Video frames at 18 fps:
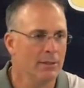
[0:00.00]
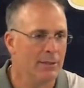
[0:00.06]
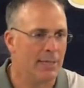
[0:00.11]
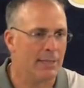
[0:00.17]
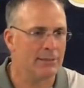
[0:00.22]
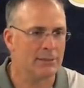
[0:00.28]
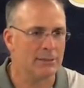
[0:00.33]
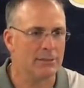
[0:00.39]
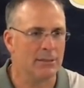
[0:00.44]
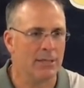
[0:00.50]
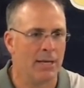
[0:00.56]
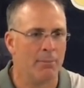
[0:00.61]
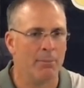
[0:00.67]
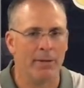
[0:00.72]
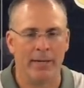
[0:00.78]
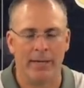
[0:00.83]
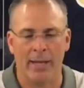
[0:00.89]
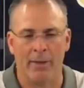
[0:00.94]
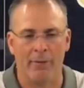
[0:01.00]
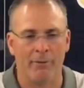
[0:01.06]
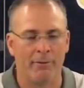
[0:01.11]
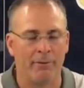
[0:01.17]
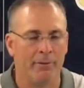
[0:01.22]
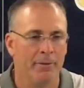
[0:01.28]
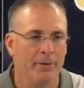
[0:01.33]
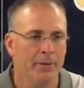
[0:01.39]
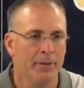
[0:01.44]
that's coming together
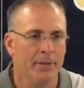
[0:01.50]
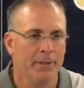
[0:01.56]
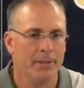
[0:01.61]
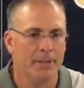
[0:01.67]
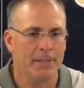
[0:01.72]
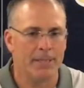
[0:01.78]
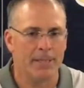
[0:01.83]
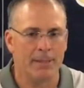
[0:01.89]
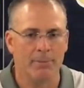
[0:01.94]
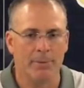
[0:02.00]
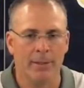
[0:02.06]
um,